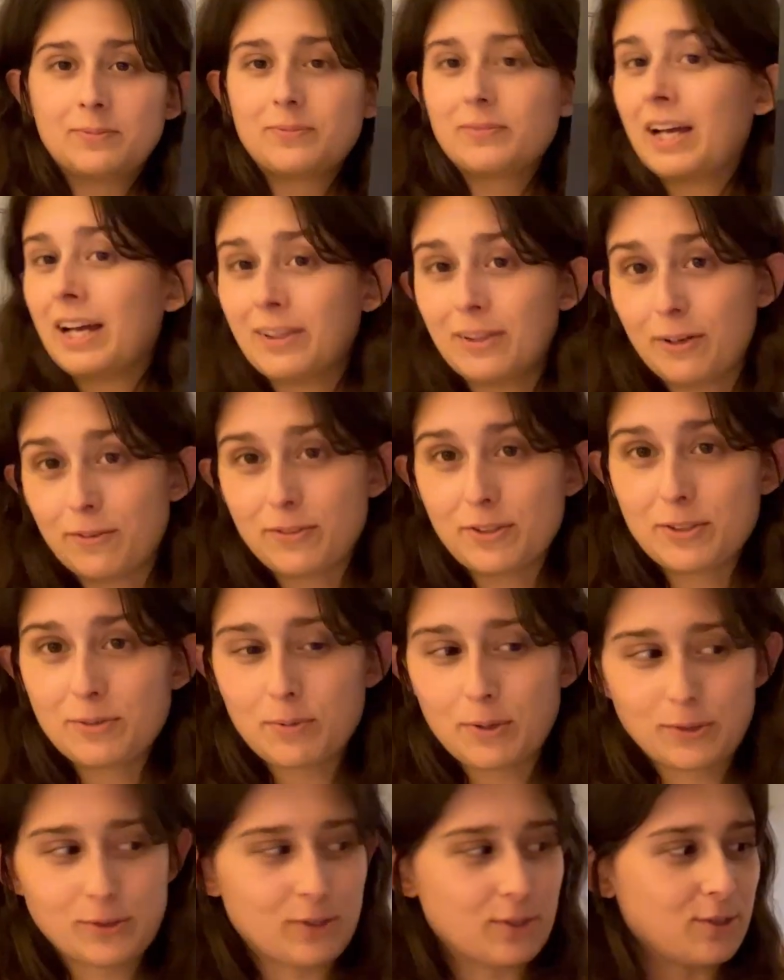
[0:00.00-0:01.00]
I love this
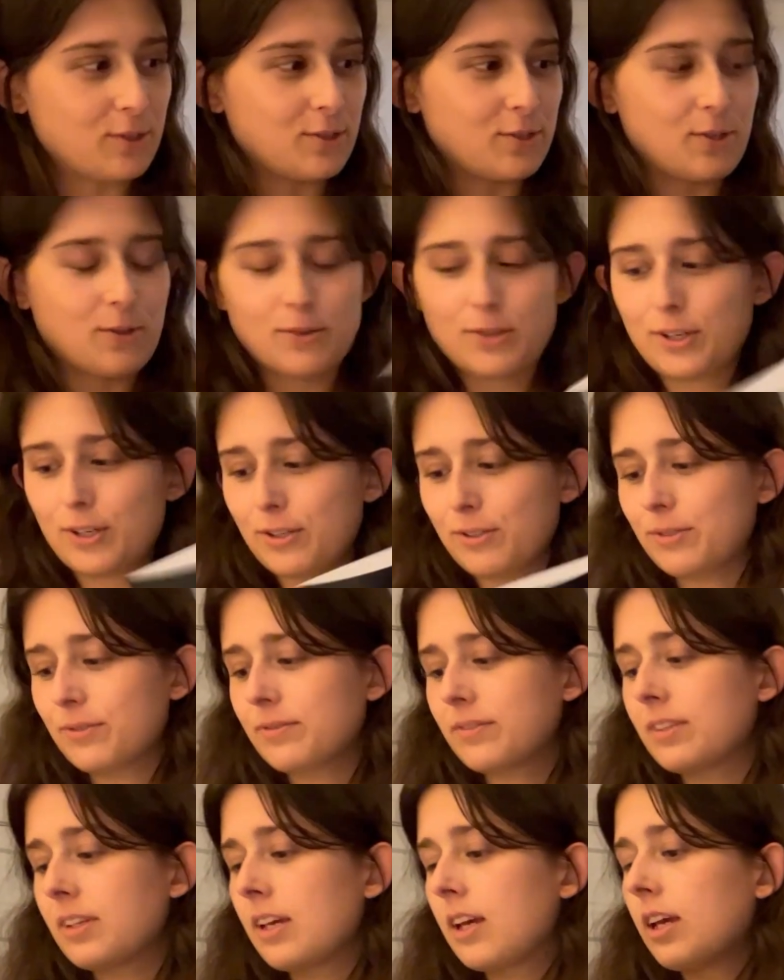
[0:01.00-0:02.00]
poster. It's so cute.
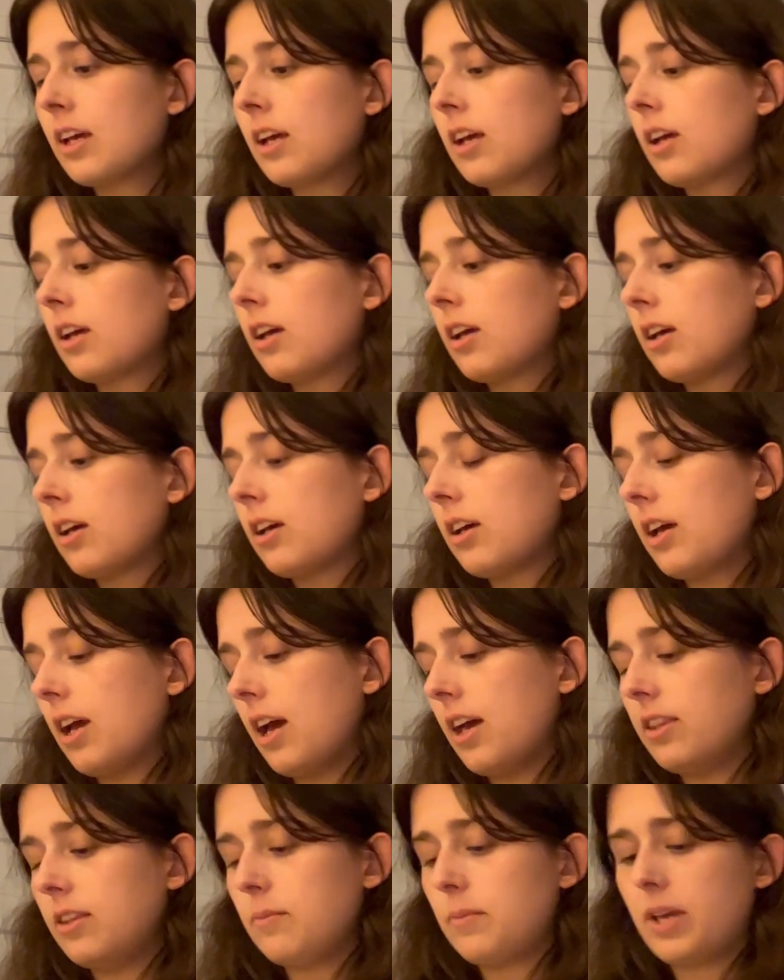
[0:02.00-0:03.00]

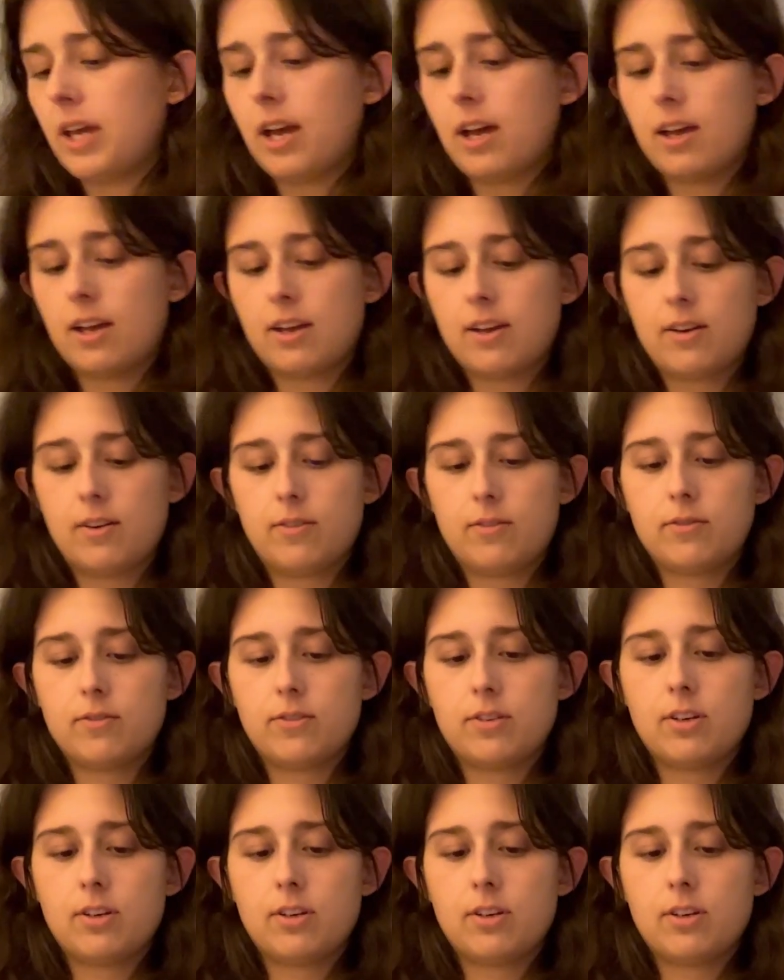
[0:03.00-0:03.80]
And then we have